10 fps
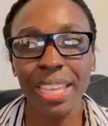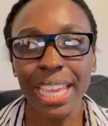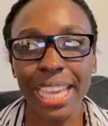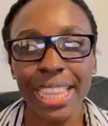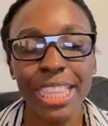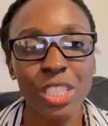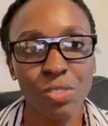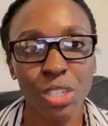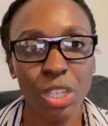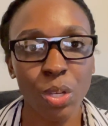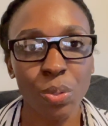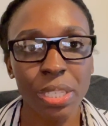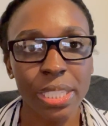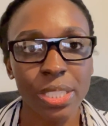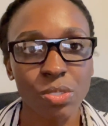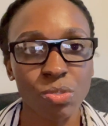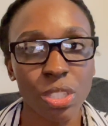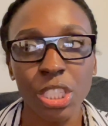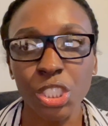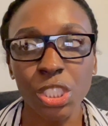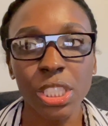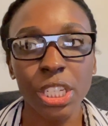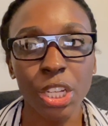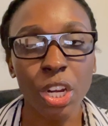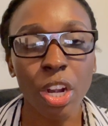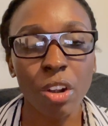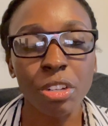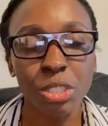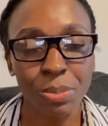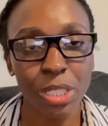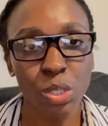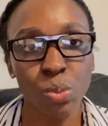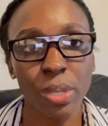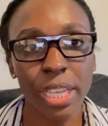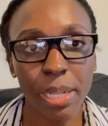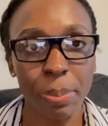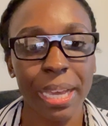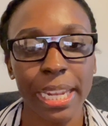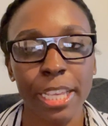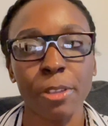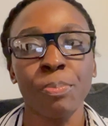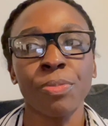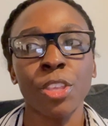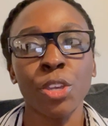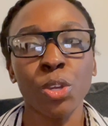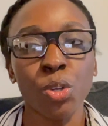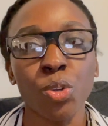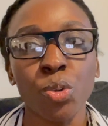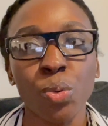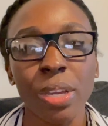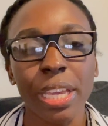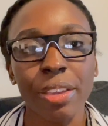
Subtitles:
And this video is really just an encouragement to anybody who